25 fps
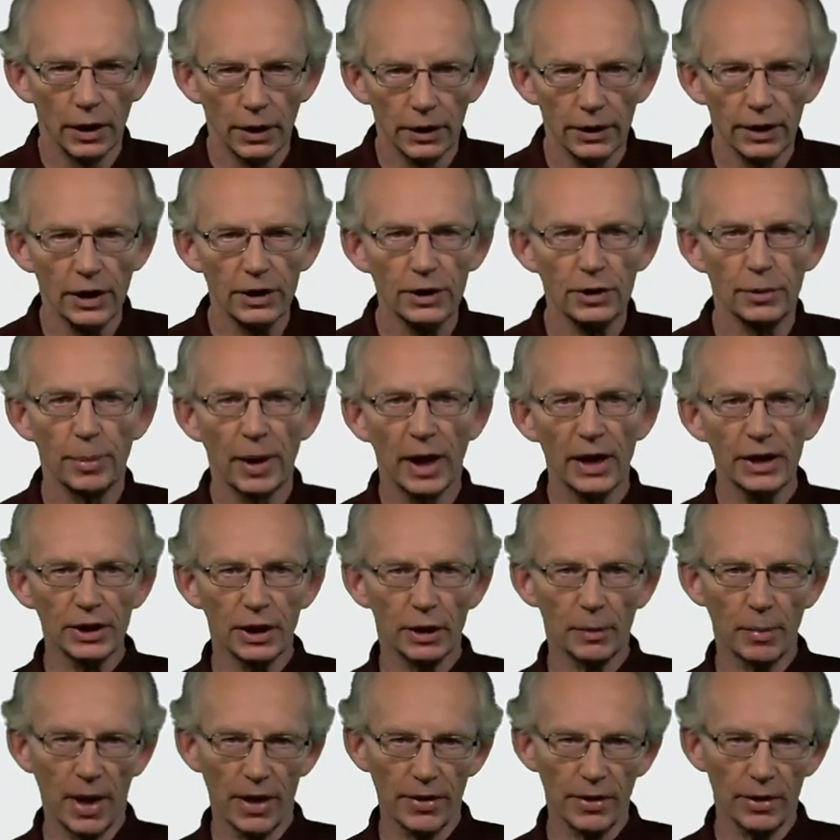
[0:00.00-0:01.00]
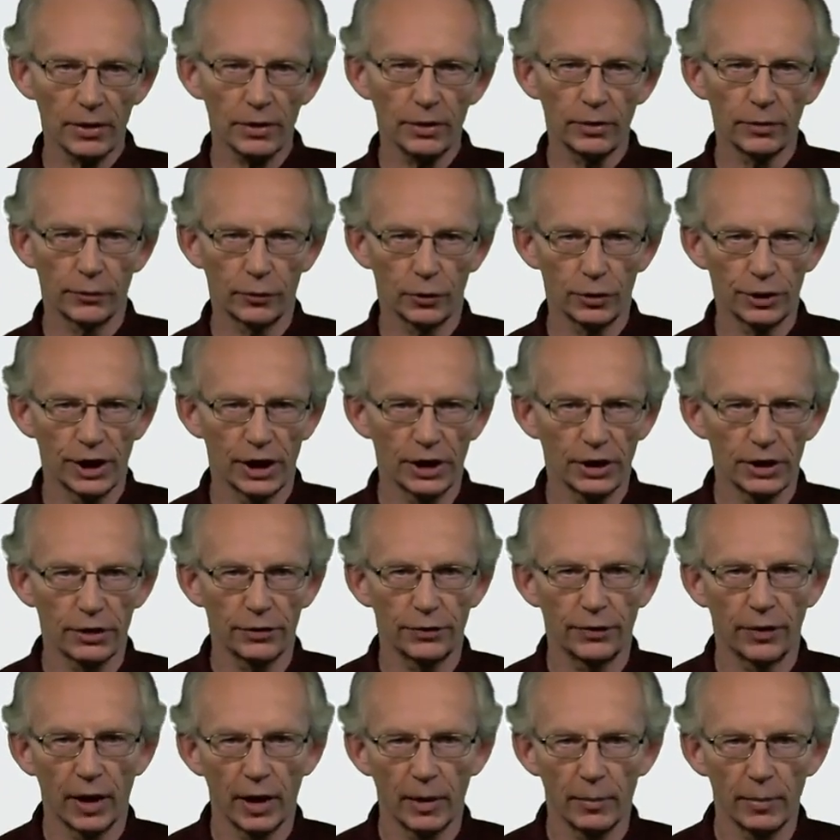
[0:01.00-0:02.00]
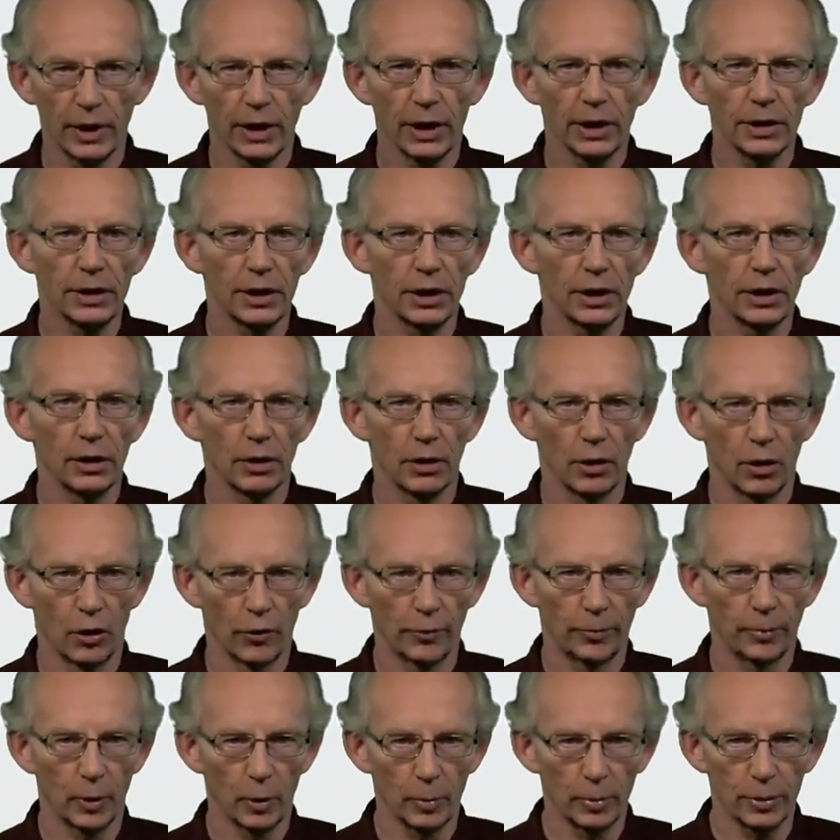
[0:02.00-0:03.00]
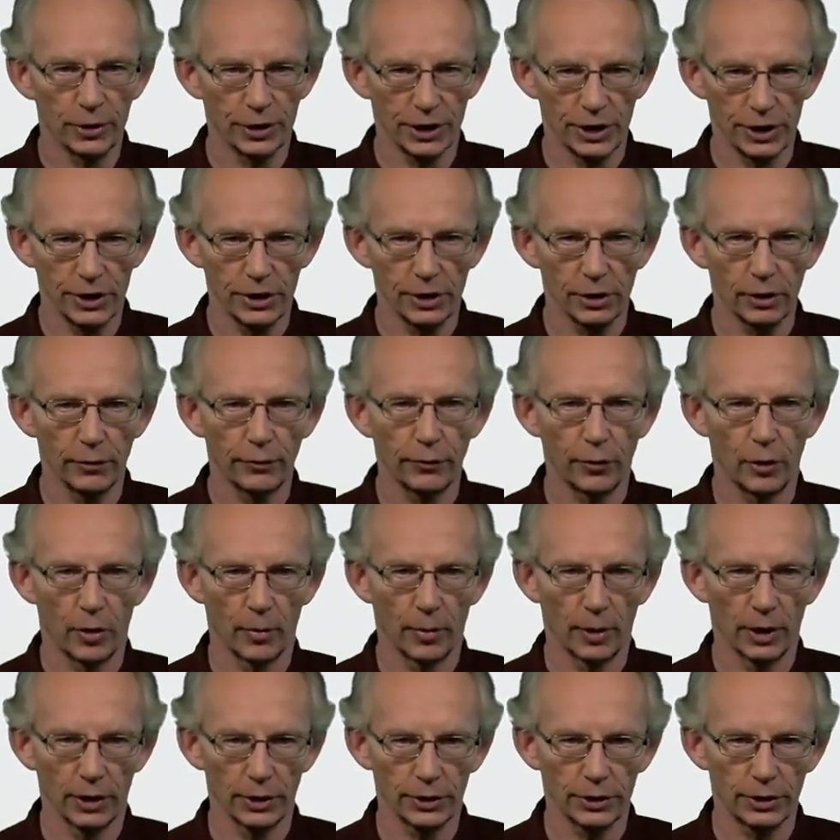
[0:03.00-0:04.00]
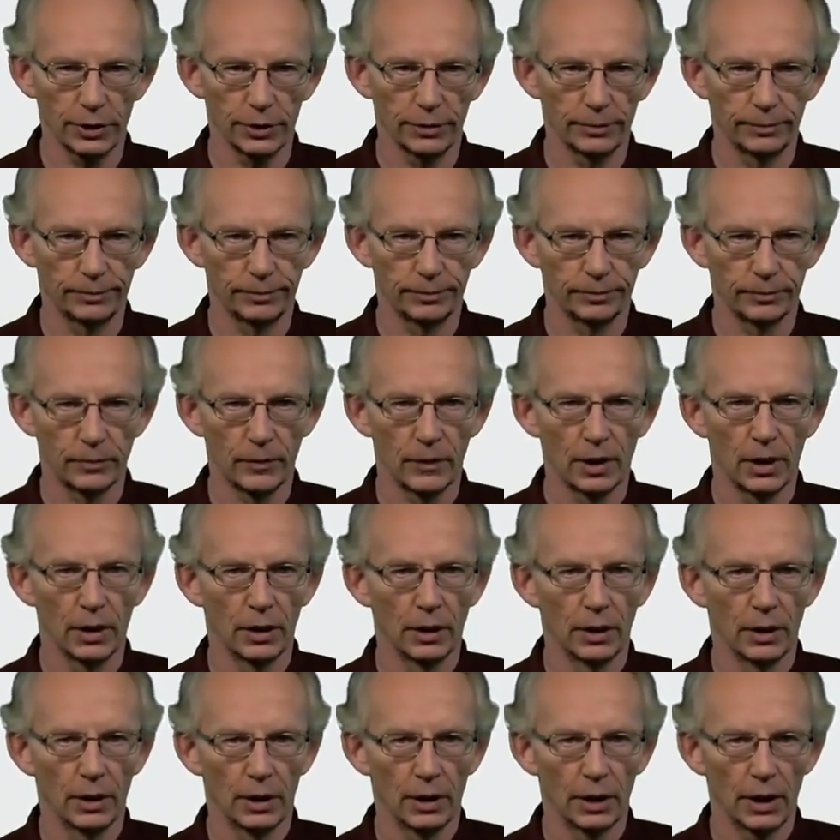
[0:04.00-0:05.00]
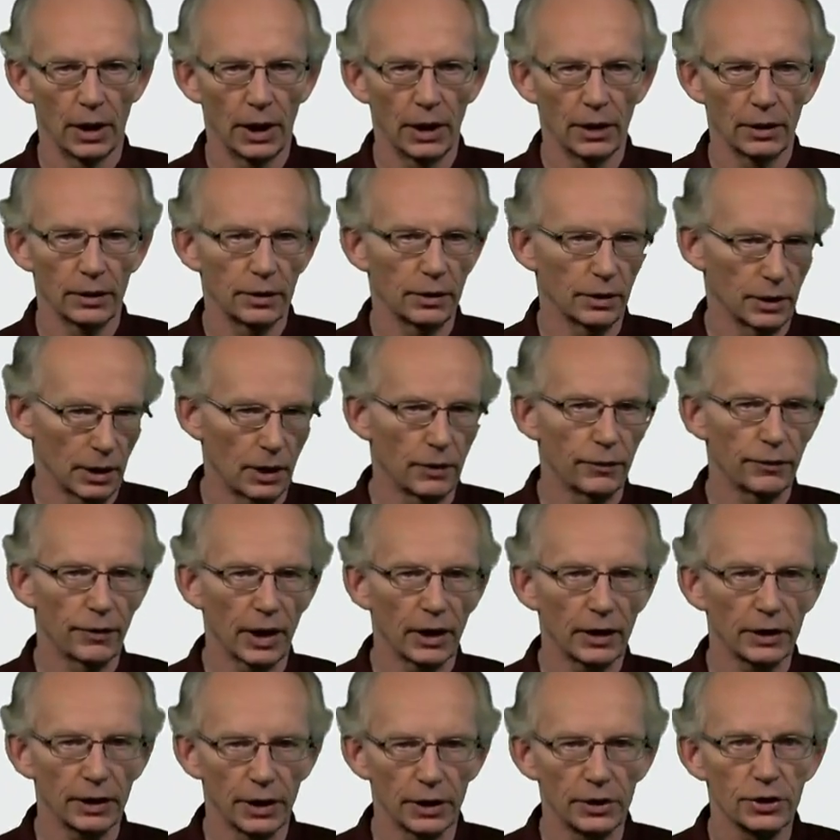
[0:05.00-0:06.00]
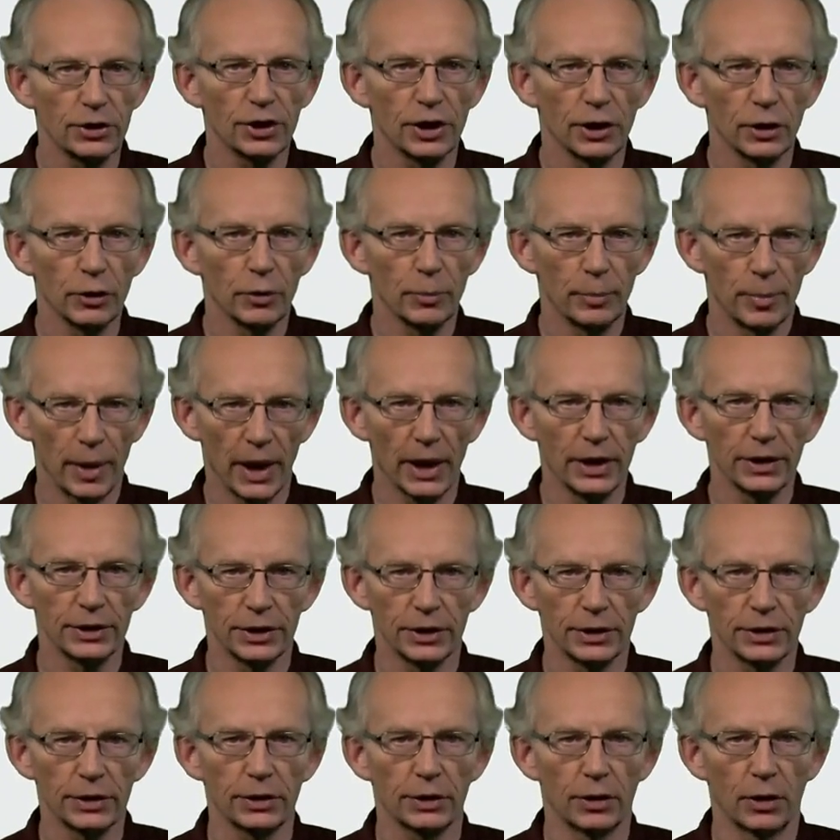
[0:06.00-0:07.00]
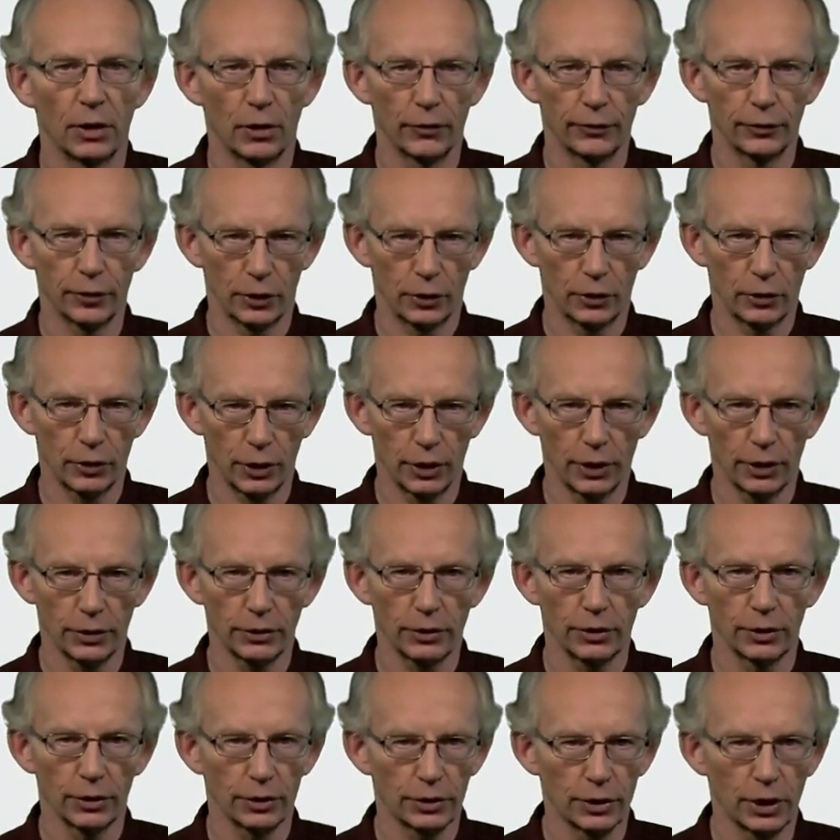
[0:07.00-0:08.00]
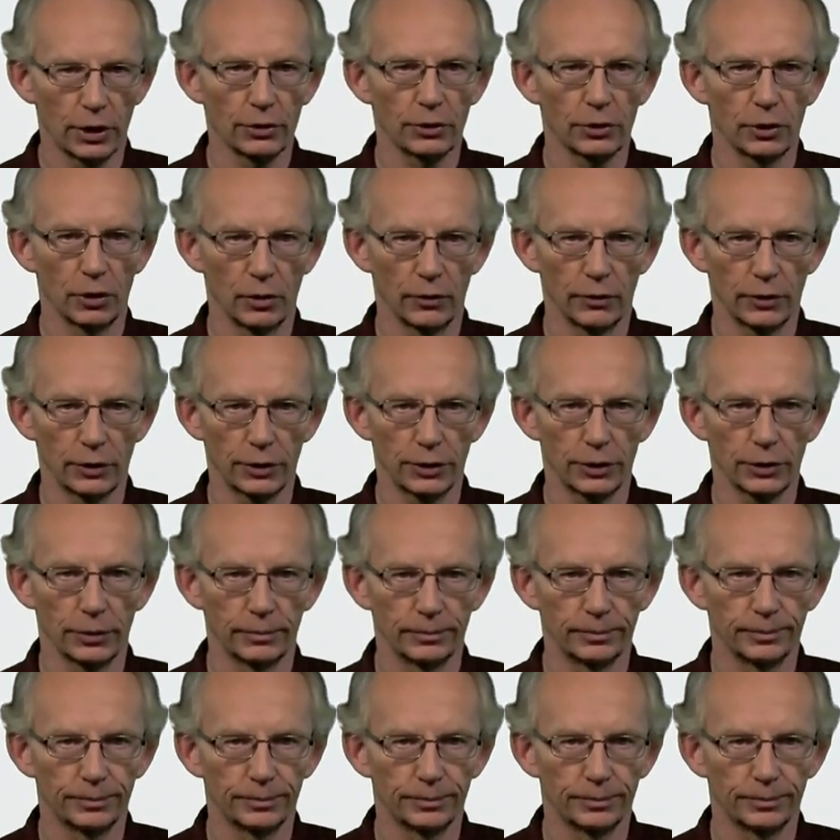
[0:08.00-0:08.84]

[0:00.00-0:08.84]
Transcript: That's a basic method for satisfiability of propositional formulas. And in fact, it's still the basis of the current SAT solvers.